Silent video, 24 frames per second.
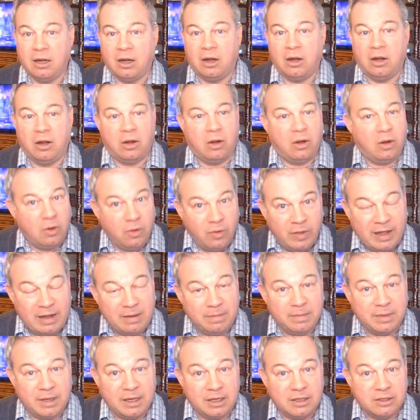All that
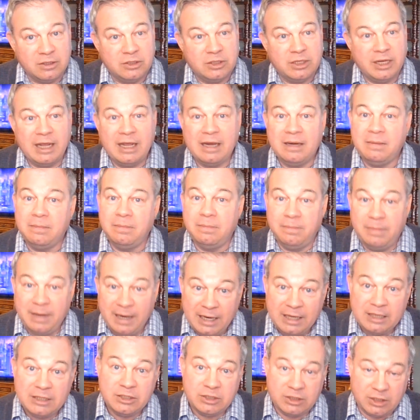means, at
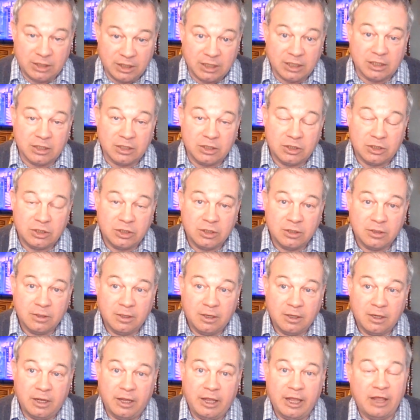best, is
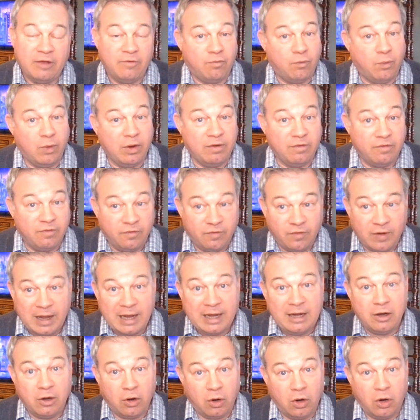if we
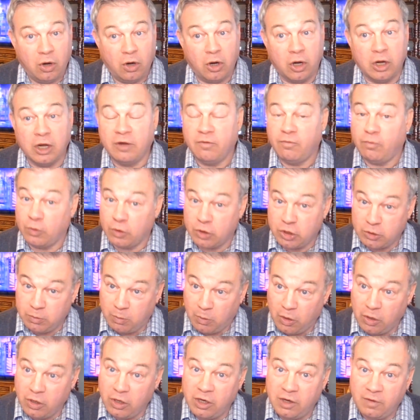fight hard and if we're
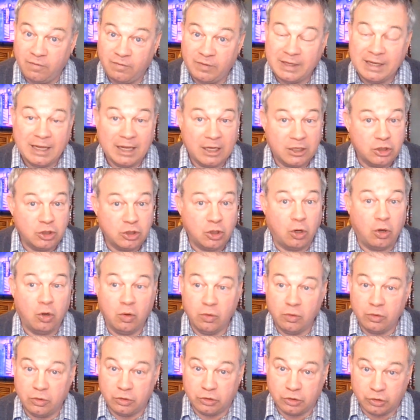smart enough to catch all
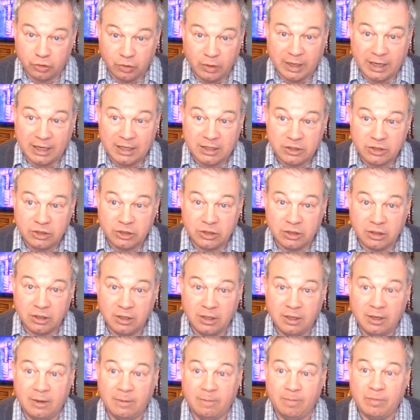their tricks,
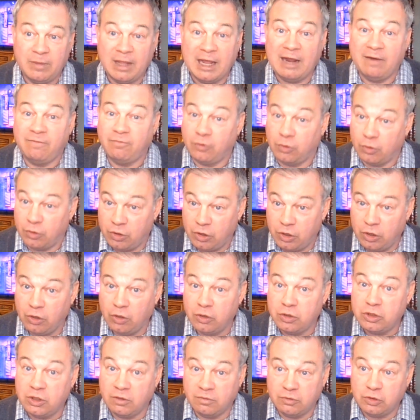after
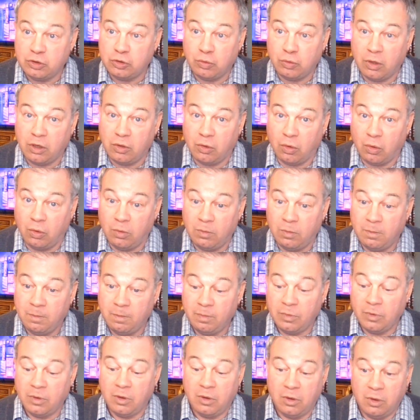years of struggle,
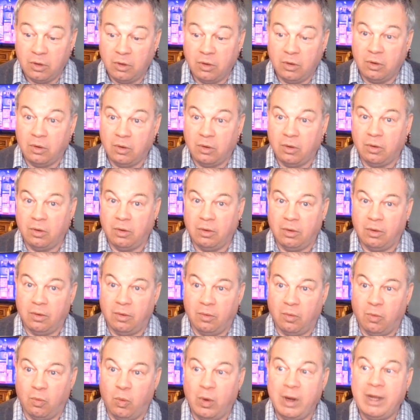
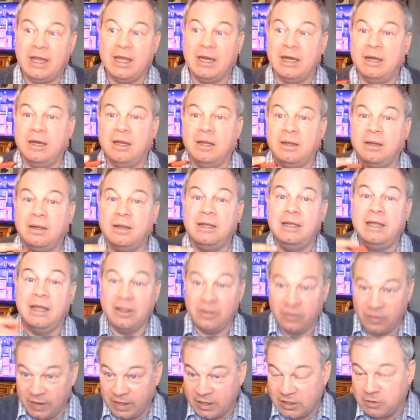we could get
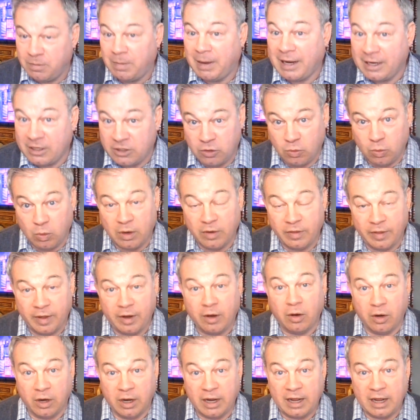things back to where they
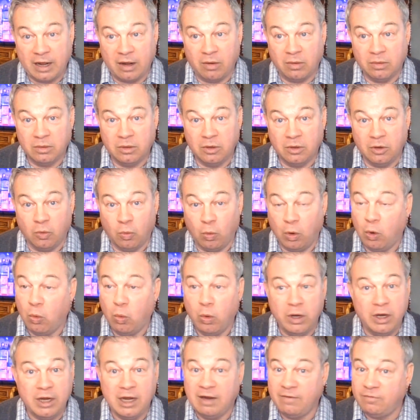are now. We
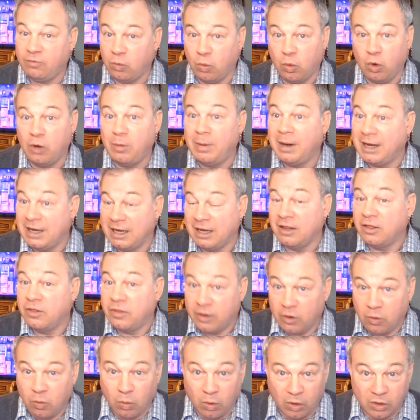wouldn't have to worry about
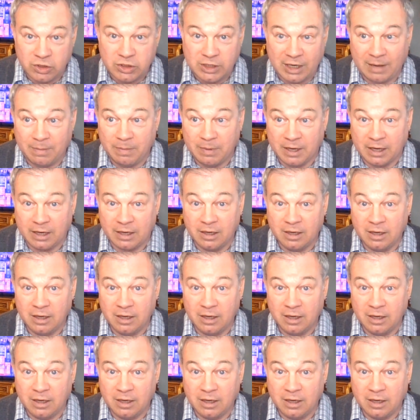anything worse happening.